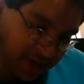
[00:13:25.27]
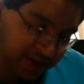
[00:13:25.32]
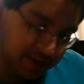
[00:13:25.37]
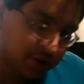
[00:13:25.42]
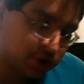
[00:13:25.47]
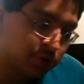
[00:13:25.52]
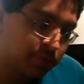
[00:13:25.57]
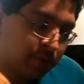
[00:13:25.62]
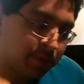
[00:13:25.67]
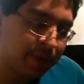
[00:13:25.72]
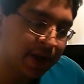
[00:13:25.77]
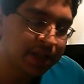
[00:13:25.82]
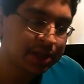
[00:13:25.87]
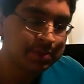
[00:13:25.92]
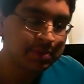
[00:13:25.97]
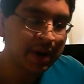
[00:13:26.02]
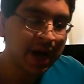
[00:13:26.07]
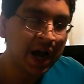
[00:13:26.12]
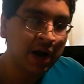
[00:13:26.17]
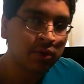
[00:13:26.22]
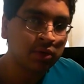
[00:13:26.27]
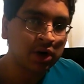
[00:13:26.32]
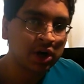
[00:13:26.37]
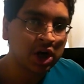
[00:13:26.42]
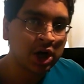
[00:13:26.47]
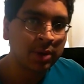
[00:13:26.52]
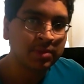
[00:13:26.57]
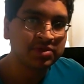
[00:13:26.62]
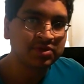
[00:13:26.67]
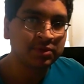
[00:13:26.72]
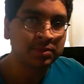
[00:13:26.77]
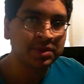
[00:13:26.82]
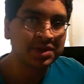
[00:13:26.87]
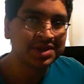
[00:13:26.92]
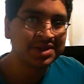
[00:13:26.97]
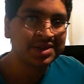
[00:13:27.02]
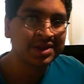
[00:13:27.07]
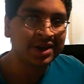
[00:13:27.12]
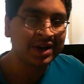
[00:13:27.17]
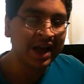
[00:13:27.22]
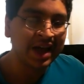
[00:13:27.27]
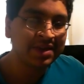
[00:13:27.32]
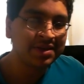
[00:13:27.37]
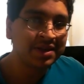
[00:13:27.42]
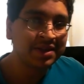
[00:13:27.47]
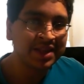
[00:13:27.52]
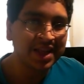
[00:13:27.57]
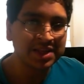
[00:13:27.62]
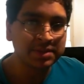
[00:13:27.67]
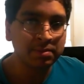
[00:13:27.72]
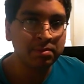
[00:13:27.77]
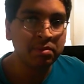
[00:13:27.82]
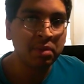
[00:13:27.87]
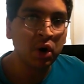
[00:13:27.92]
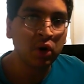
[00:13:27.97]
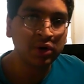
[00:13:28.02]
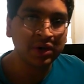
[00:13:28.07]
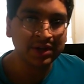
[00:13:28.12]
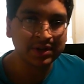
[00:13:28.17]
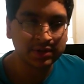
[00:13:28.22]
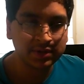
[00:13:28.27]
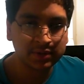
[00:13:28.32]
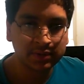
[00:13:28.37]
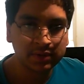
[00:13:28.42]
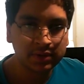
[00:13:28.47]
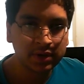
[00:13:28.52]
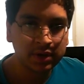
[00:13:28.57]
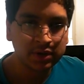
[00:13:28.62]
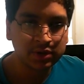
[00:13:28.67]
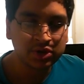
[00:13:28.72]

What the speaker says: Superman's power comes from the sun. I think that's bogus.